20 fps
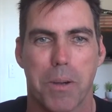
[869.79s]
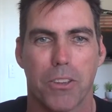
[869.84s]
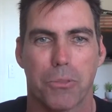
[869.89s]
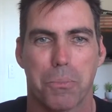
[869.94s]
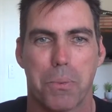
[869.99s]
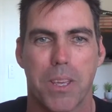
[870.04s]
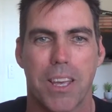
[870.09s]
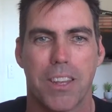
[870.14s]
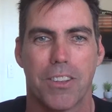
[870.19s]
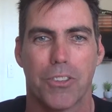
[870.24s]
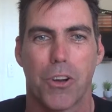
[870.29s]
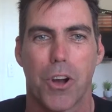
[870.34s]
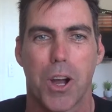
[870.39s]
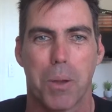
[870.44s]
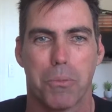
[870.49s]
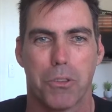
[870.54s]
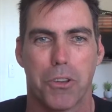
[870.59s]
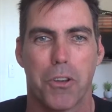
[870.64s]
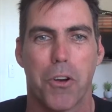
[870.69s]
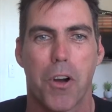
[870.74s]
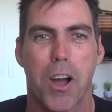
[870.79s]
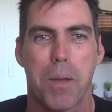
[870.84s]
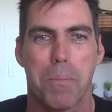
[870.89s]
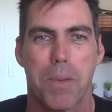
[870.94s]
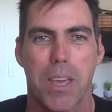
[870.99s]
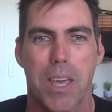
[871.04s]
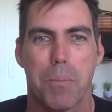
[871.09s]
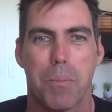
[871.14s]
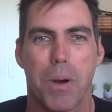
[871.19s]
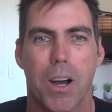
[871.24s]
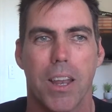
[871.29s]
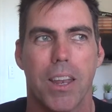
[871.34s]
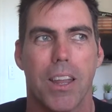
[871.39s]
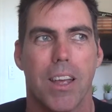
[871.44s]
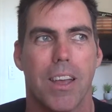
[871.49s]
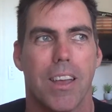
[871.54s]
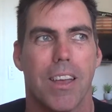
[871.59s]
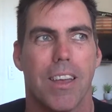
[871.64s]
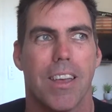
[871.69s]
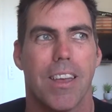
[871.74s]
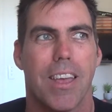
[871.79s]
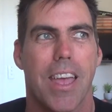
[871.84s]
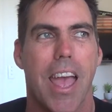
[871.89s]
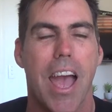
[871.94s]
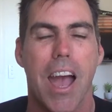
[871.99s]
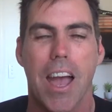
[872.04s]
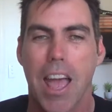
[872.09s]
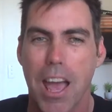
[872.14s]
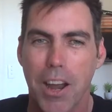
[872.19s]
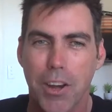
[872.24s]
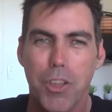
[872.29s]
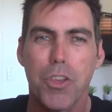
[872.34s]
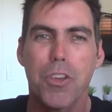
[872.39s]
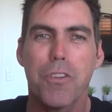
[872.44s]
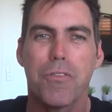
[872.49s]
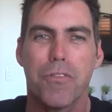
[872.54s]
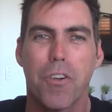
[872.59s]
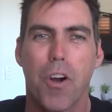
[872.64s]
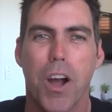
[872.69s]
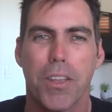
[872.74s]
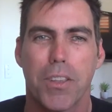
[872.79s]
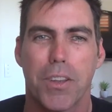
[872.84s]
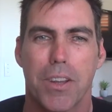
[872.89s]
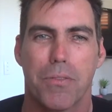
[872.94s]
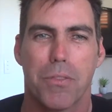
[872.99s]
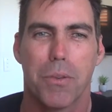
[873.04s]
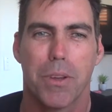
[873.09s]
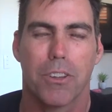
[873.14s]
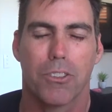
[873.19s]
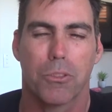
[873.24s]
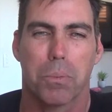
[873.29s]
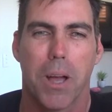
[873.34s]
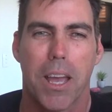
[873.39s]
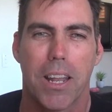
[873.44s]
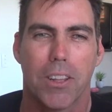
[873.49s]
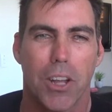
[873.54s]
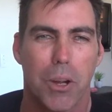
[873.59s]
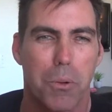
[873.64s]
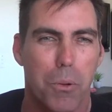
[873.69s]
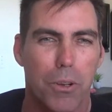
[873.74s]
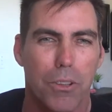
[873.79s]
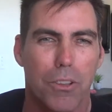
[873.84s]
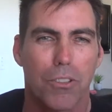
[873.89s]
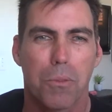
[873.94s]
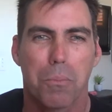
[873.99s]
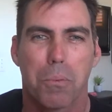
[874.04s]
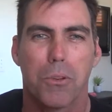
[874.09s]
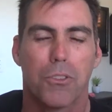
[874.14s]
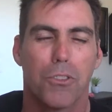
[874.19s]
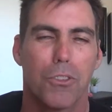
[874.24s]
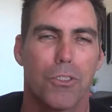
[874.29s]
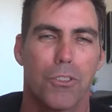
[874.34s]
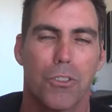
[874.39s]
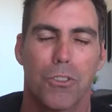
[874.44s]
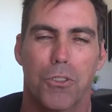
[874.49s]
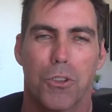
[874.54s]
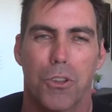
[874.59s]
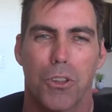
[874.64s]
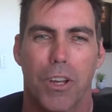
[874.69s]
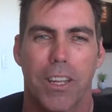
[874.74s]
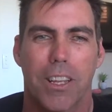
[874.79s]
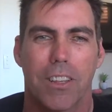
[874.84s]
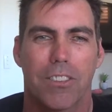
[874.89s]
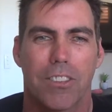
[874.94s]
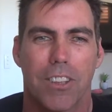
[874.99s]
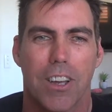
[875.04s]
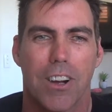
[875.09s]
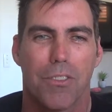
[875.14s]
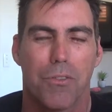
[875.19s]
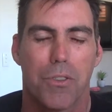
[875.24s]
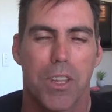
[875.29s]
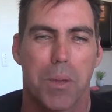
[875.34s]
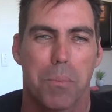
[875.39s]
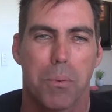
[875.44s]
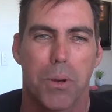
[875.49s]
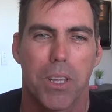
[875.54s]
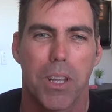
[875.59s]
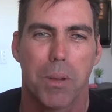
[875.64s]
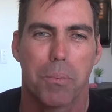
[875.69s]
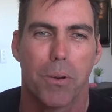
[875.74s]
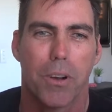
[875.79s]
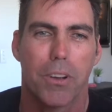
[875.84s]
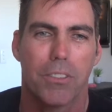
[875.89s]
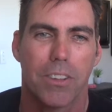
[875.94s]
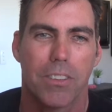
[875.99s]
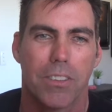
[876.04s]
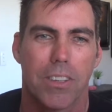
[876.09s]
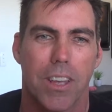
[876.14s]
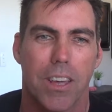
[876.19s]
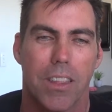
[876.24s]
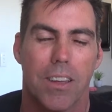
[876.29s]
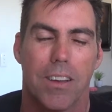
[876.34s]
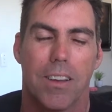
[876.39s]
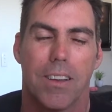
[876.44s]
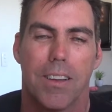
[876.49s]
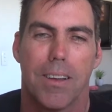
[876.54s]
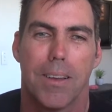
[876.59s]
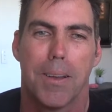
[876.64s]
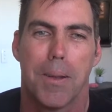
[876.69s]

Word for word: It must be at times a nightmare, but how do you find it if you explain it? Like, what does a producer do like yourself when you're putting a project together?